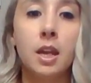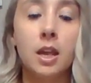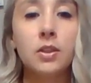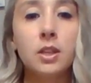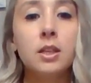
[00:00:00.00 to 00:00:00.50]

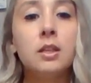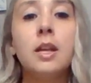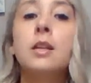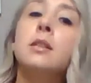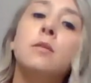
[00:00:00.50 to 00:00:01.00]
And then
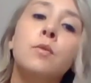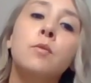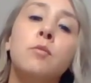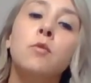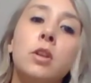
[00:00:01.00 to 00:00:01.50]
next we
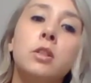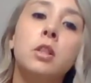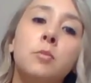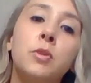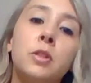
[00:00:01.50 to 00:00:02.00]
would move on to
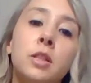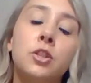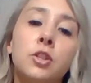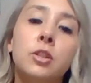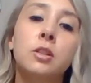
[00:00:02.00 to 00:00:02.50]
the
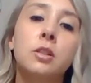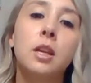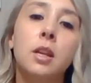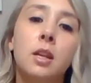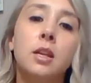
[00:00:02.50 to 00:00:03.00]

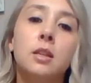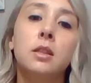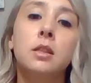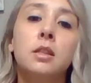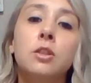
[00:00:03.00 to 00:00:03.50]
procedures,
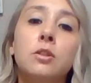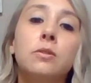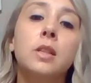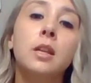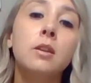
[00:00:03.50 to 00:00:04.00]
and this
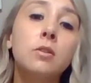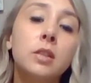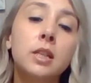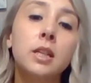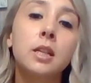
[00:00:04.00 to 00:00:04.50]
includes a heel
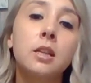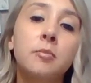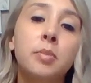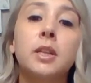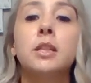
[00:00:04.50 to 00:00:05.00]

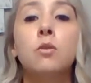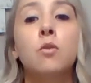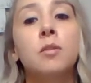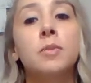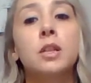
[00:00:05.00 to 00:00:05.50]
stick, placing
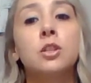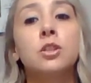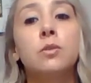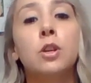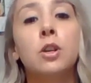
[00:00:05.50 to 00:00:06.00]
ointment
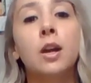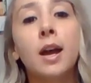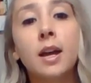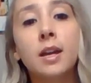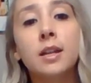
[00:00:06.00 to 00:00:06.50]
into her
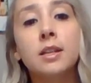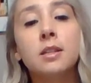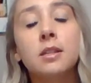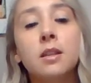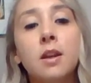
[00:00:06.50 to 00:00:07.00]

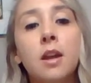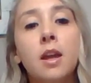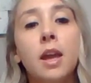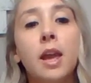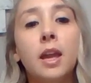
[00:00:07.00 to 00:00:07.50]
eyes,
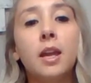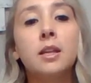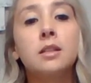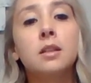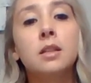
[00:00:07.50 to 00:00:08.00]

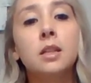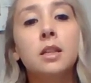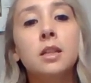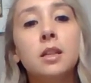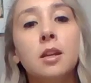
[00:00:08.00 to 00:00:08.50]
and
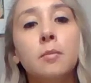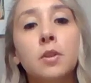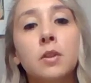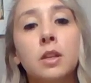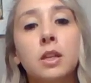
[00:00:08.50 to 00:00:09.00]
cleaning the
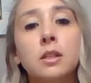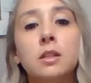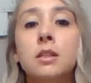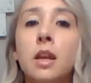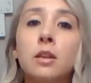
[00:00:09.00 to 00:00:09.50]

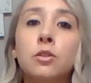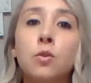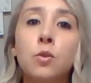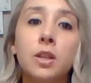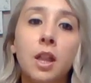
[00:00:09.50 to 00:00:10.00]
umbilicus and
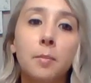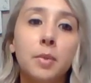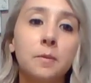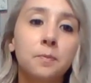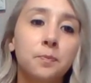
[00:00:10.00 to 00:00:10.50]
cord
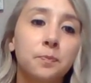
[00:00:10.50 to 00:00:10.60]
clamping.